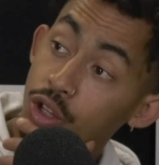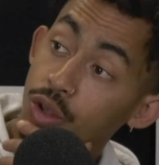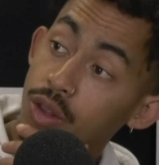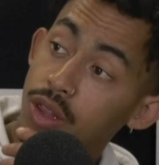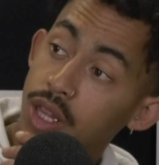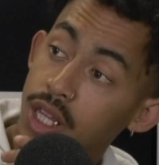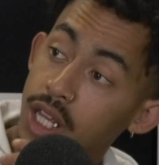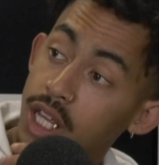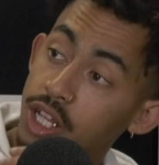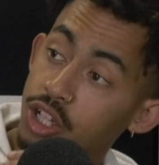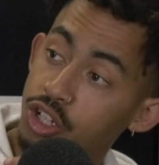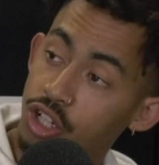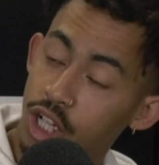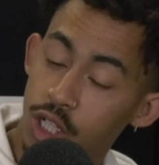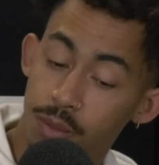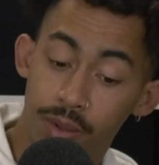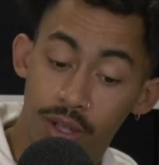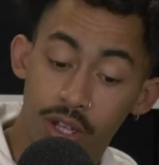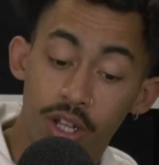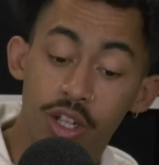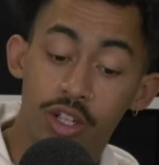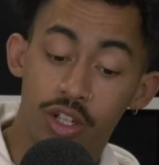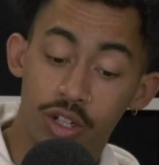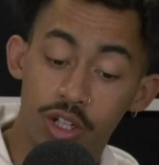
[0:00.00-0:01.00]
do you think it's just
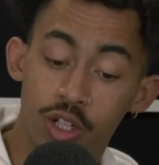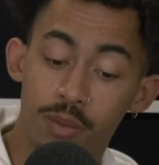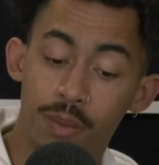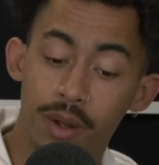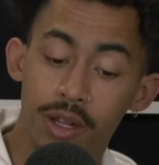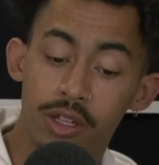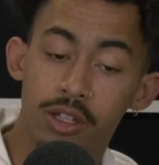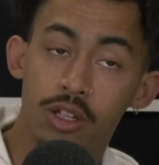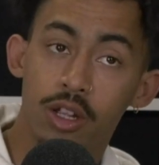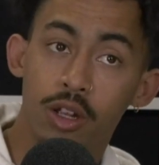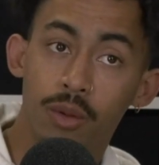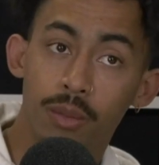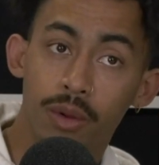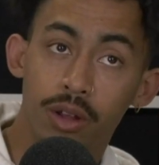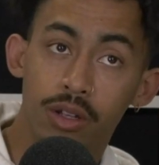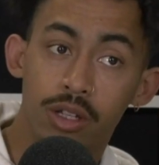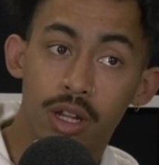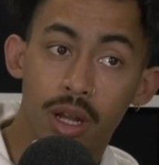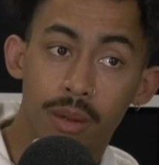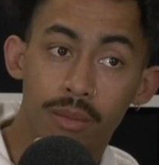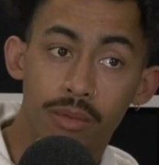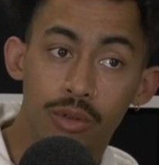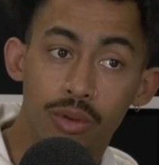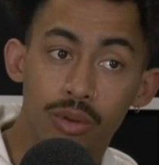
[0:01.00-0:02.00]
because you spent so much
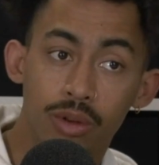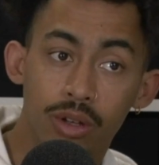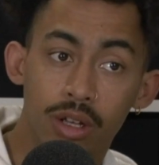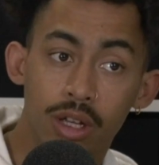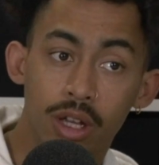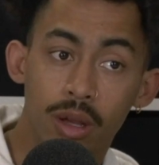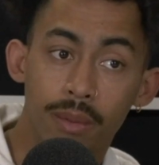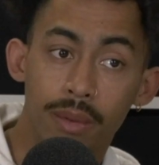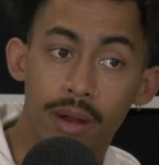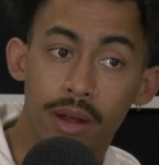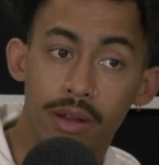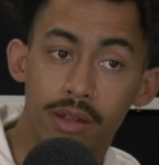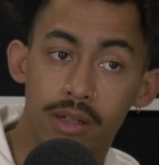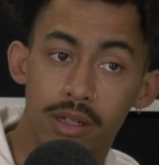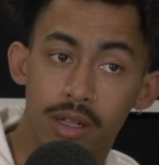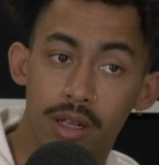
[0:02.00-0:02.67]
time talking about it?